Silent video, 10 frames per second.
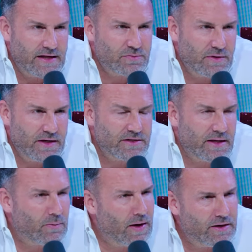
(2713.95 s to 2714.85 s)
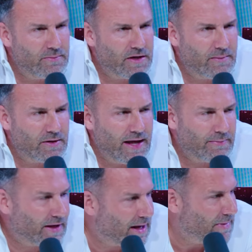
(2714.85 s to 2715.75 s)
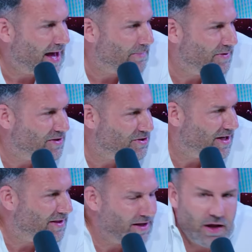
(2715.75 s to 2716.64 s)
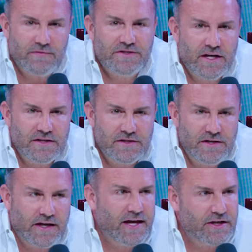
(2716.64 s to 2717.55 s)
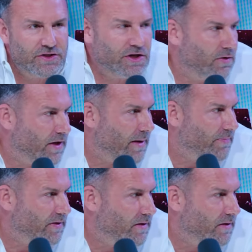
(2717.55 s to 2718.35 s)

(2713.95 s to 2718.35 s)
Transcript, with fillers: that's what it is. Like, why do you become unhappy? Like, I'm happy as shit, and then all of a sudden, dickhead showed up and,